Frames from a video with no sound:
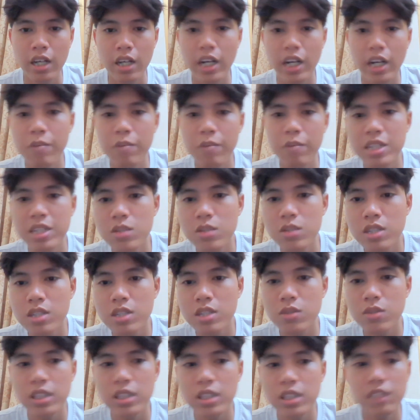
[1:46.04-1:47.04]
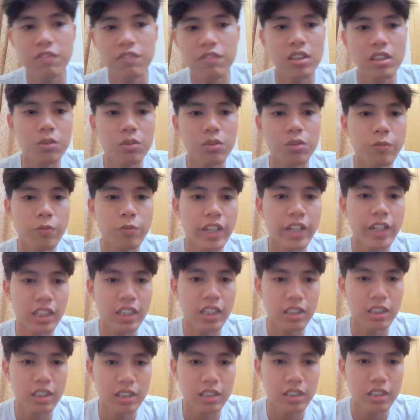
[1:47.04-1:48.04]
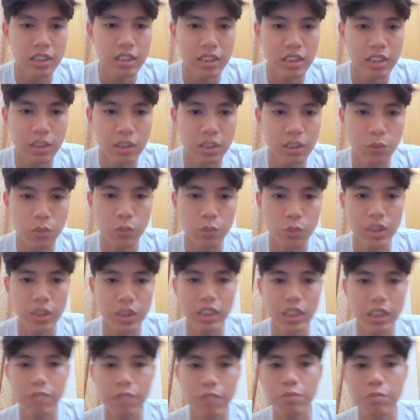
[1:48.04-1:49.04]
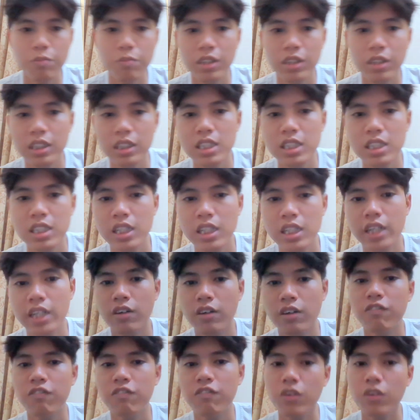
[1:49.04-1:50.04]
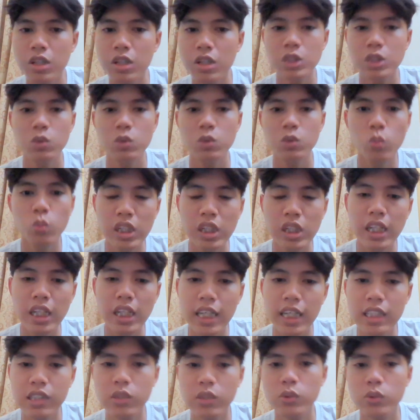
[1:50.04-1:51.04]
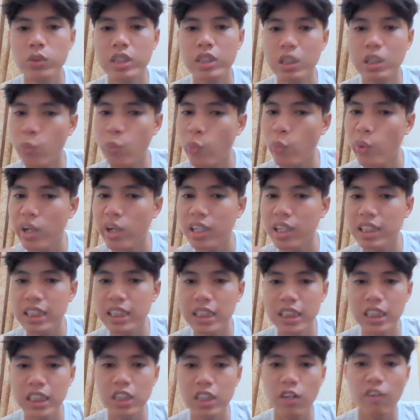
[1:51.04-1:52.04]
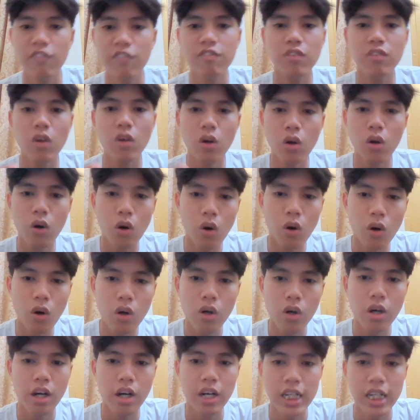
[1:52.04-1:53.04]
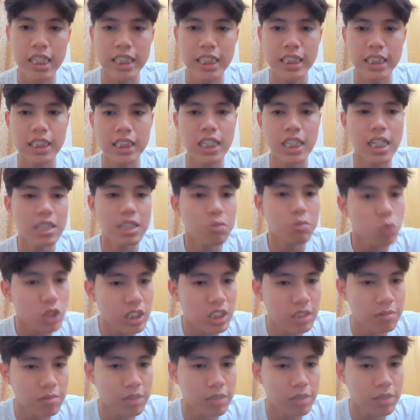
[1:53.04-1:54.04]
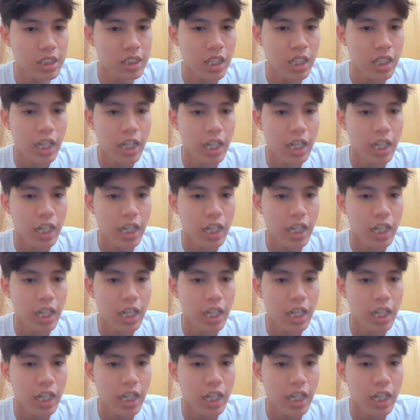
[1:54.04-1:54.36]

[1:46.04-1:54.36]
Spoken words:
There are many sunnah sunnah in Fardhu prayer that we can practice, and of course will add to the quality of our religion as Muslims.